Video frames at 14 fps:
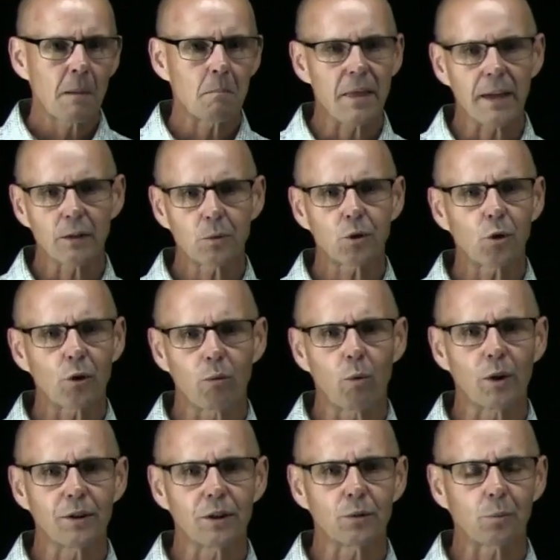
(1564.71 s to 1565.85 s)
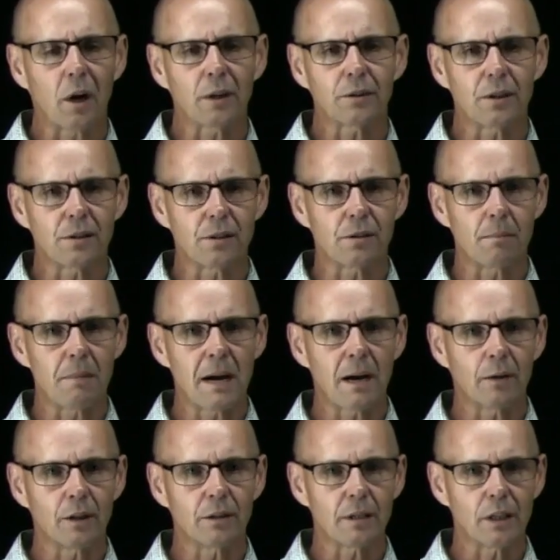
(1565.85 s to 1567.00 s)
But that's sort of what this process is
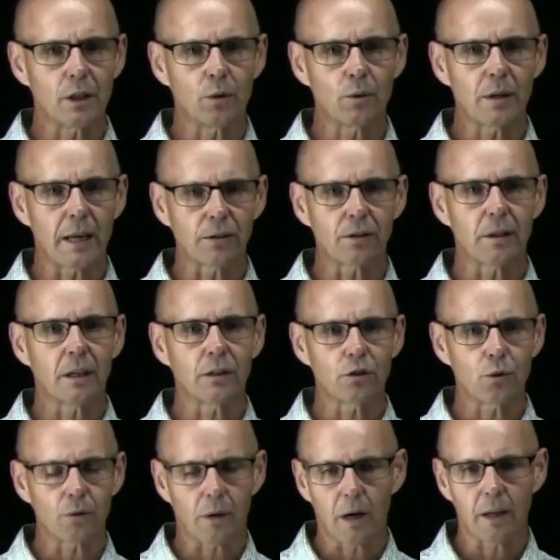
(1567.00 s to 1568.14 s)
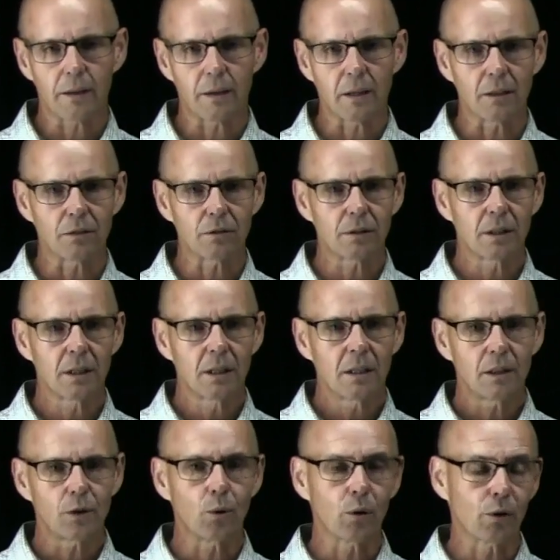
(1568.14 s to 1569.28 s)
about, is that you test things, you try things,
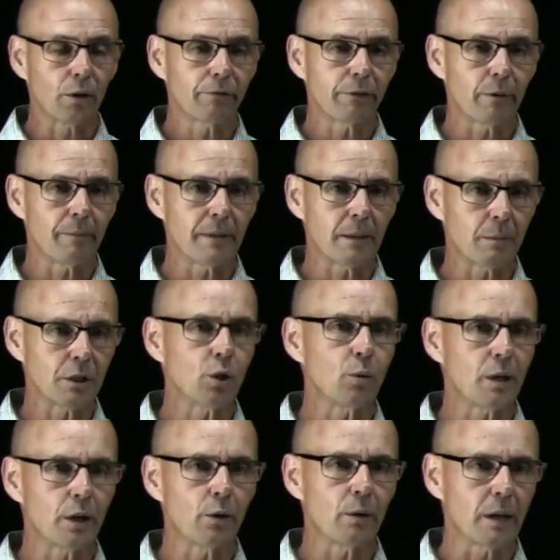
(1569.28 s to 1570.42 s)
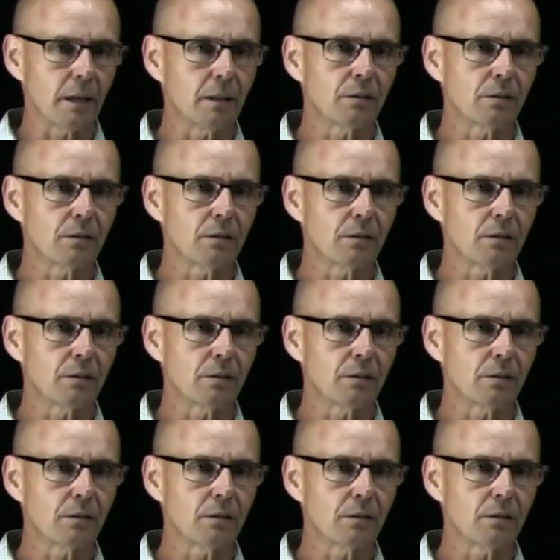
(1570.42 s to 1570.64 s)
you learn from them, and you iterate.